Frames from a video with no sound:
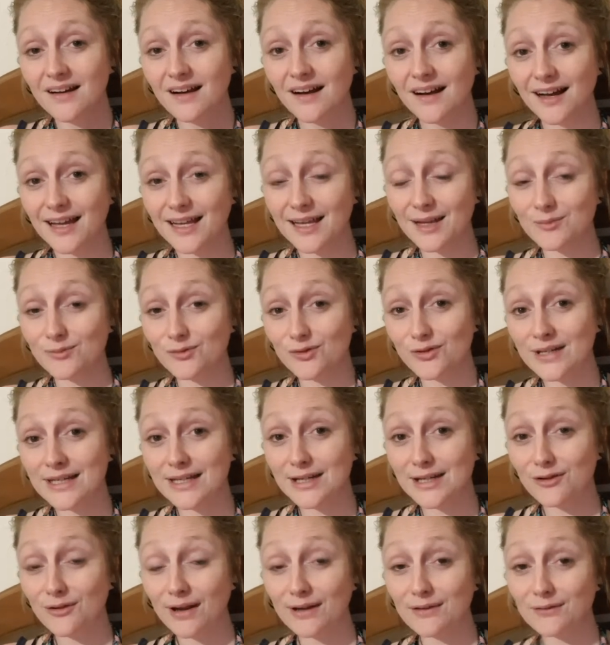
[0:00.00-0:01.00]
I am
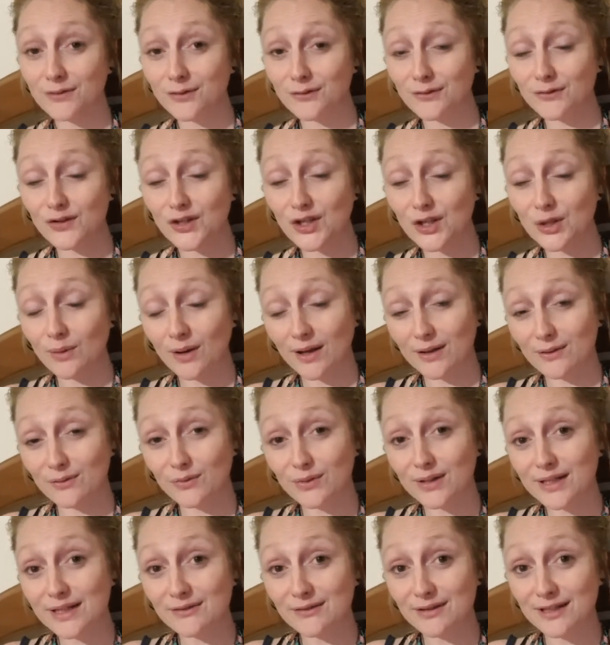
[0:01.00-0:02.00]
really grateful for you. I
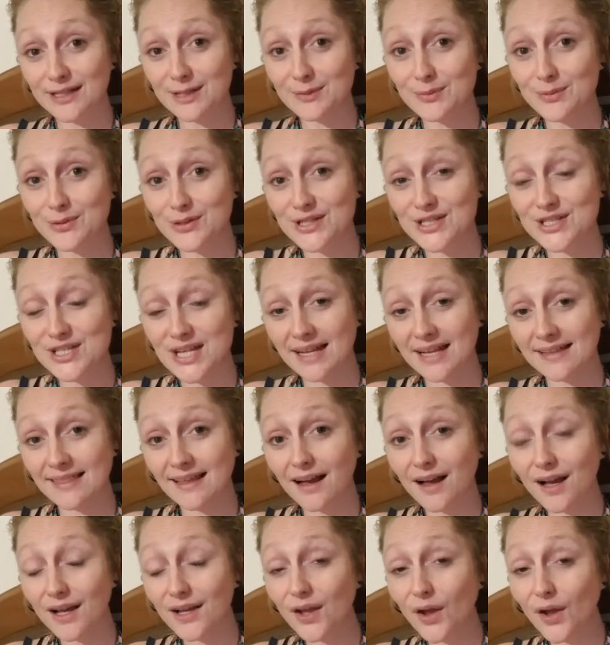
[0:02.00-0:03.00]
really appreciate
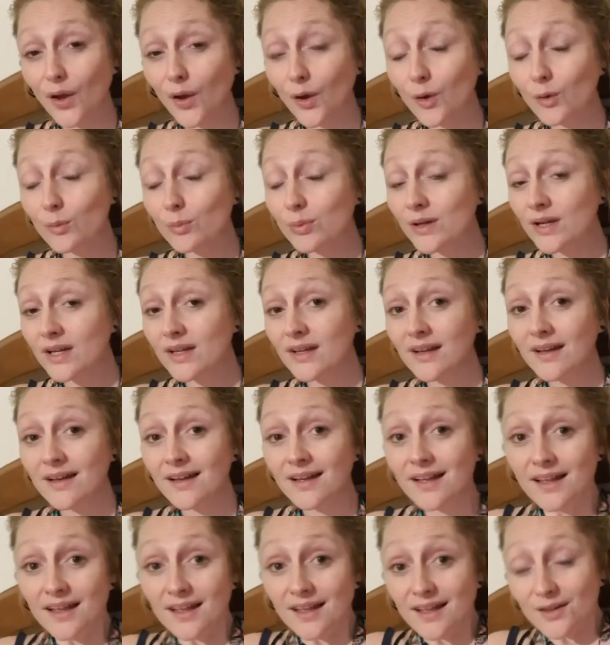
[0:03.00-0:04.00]
that. I hope
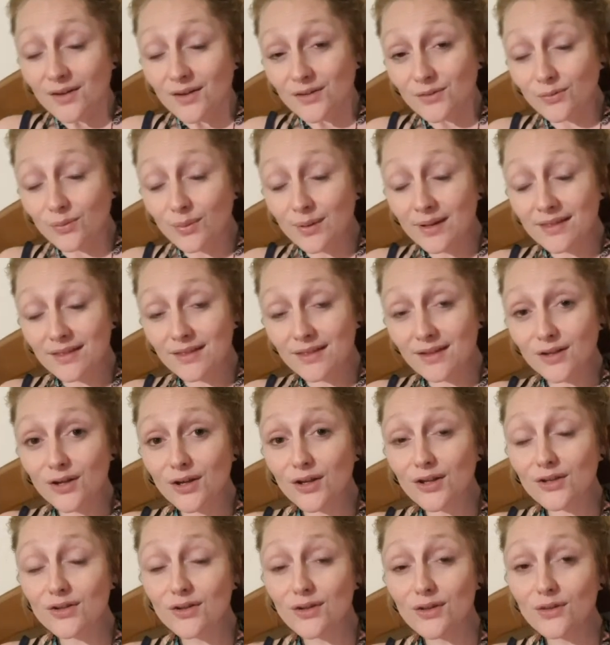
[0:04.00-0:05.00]
with
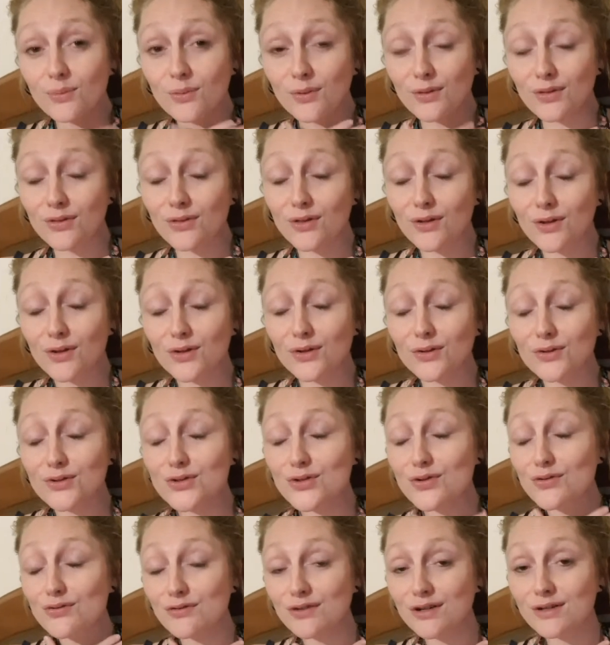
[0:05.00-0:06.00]

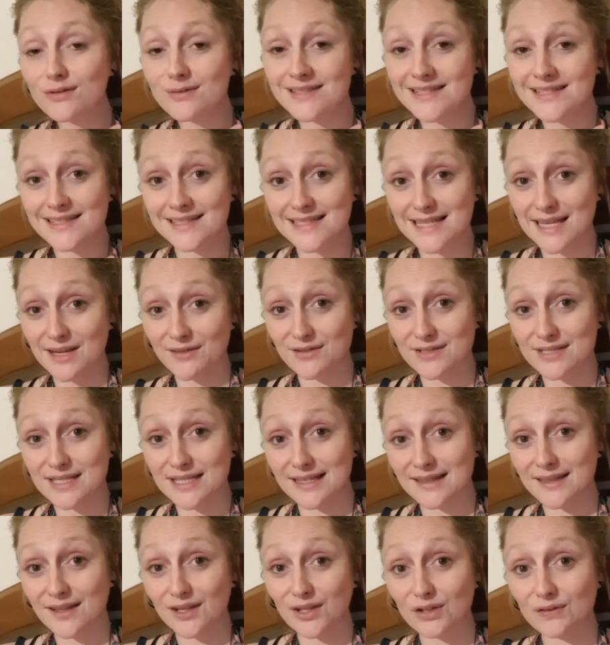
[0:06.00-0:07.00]
true
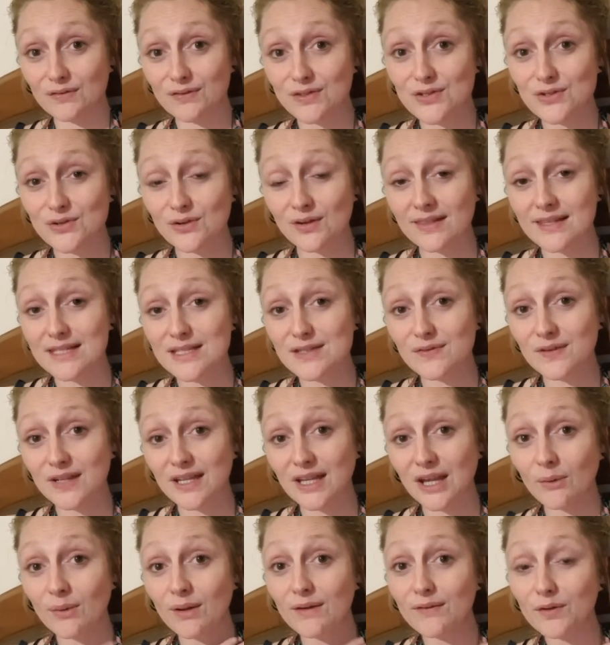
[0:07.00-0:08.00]
sincerity that you've enjoyed this
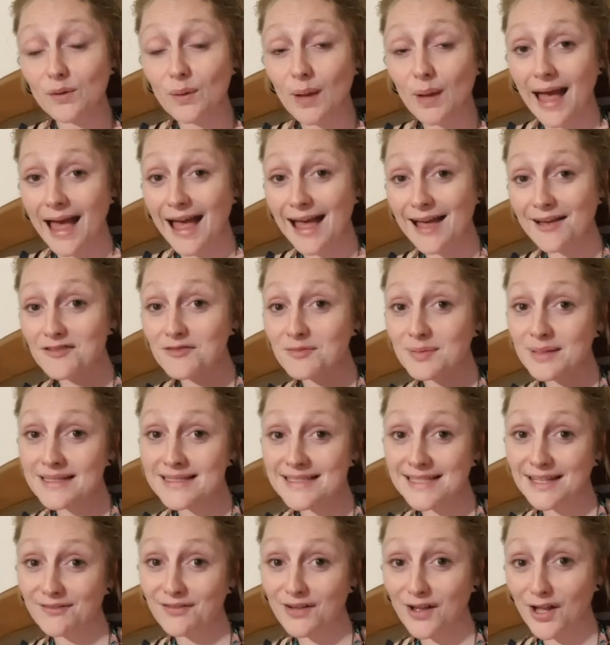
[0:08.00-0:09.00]
video. If you have,
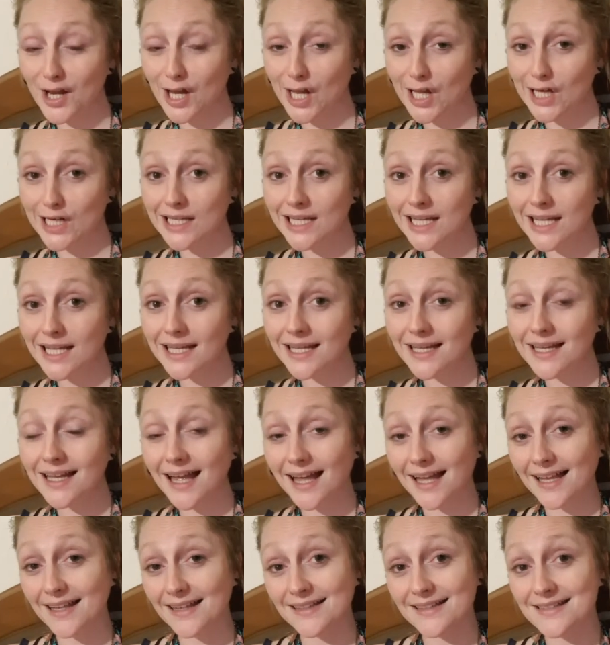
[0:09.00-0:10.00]
please give it a like,
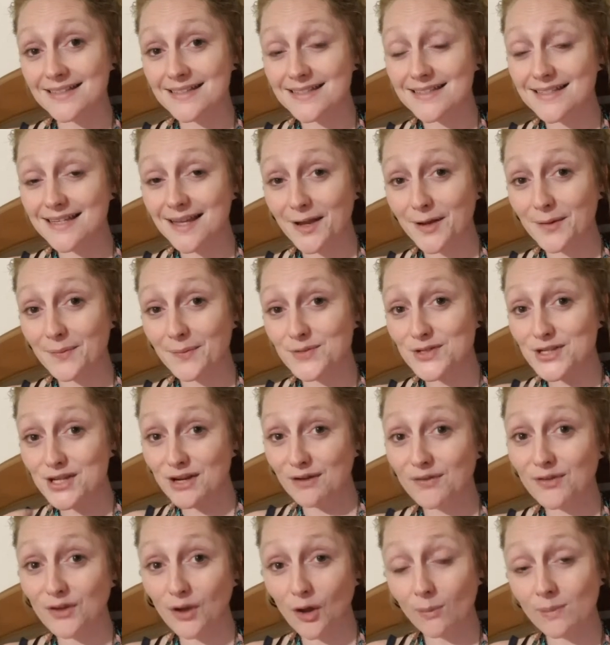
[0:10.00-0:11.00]
and share
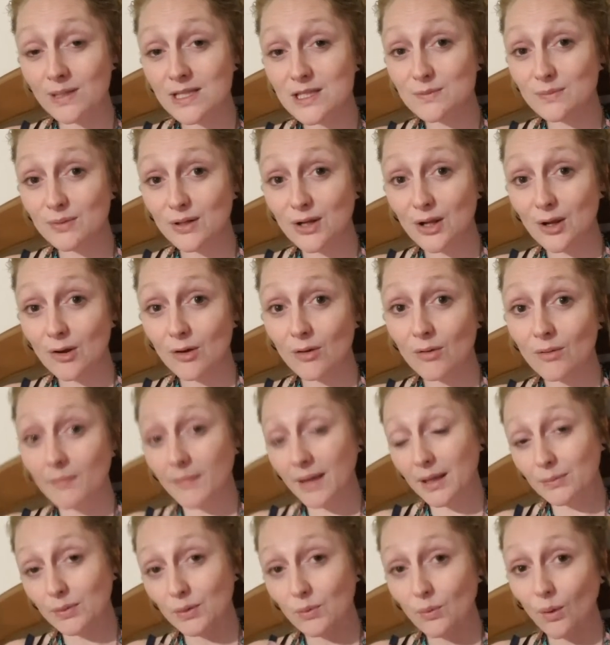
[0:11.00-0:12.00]
in the comments below
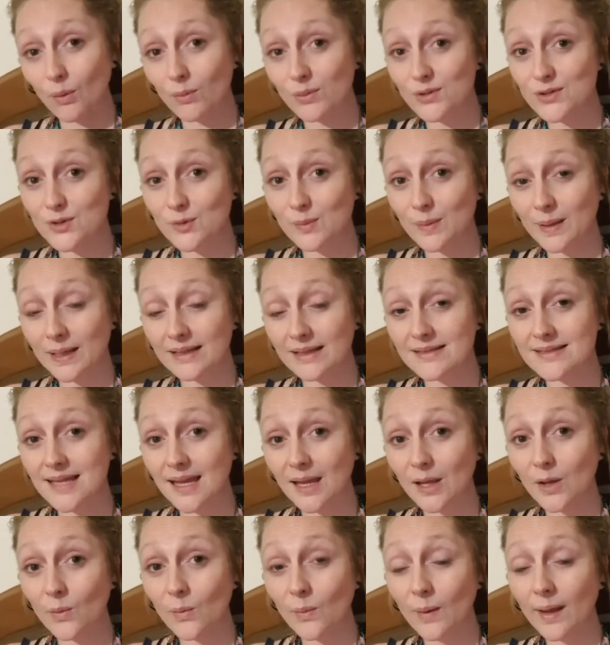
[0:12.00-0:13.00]
maybe what was your biggest
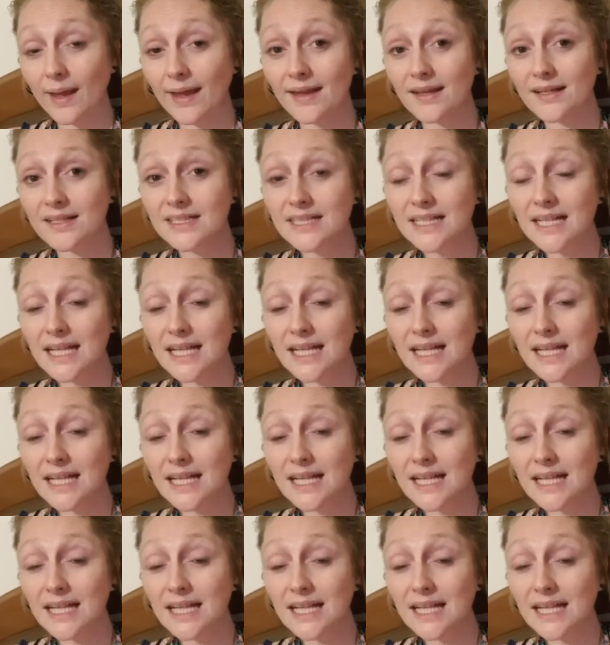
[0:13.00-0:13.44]
takeaway.